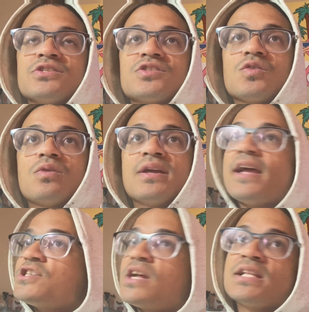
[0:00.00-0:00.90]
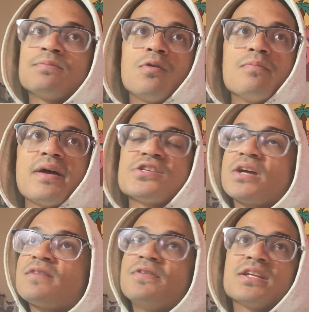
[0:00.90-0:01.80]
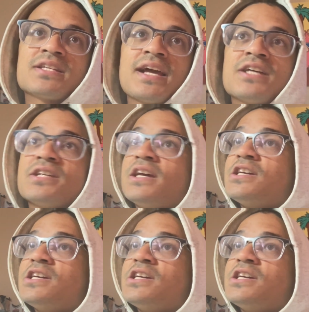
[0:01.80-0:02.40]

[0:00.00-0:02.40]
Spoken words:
So yeah, shout out to Bolt Ben, shout out to Felix Cash,